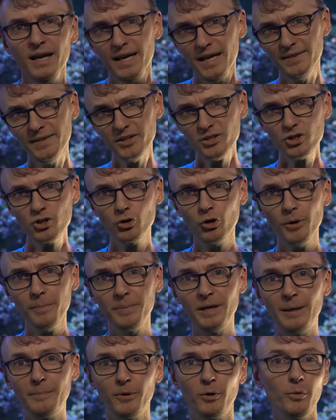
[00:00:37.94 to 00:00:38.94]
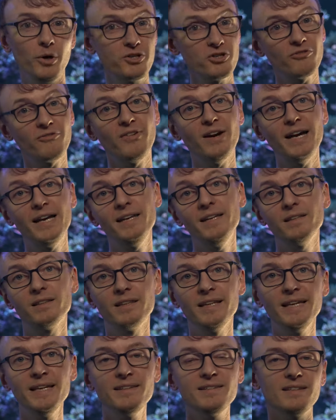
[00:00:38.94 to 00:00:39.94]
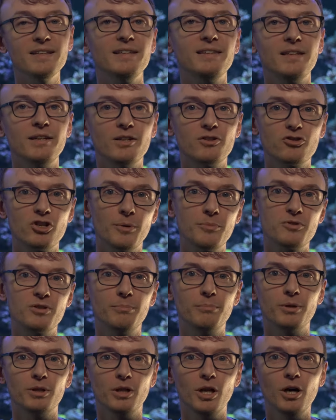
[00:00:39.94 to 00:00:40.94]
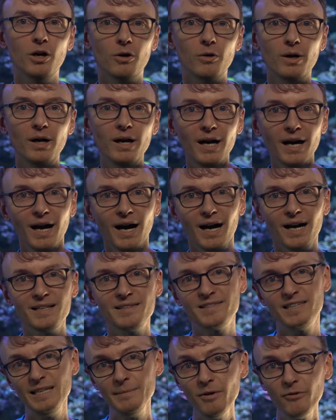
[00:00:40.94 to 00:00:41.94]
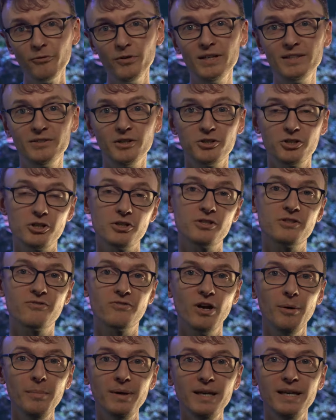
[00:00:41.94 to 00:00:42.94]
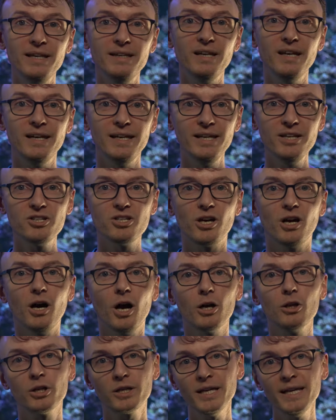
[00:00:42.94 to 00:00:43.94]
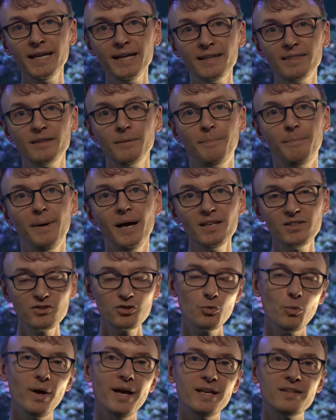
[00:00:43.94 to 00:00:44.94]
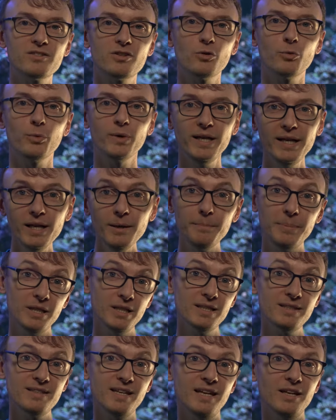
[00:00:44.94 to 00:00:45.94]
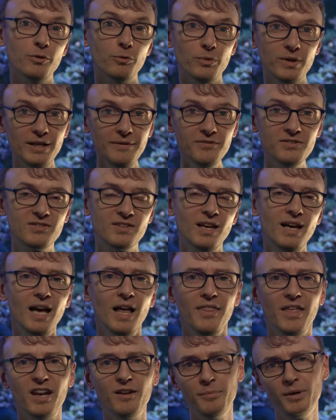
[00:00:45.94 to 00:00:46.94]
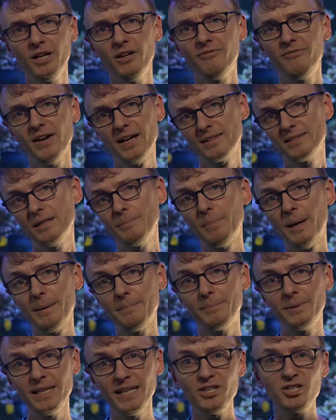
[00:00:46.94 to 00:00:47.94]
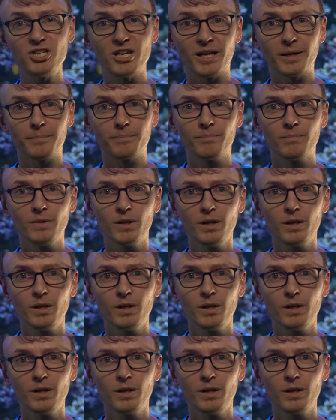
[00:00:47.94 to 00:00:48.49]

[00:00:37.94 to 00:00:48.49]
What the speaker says: In this short paper, which you'll find linked in the description below, a team of researchers from Indonesia are looking at the best way to rehabilitate reefs that have been affected by bleaching.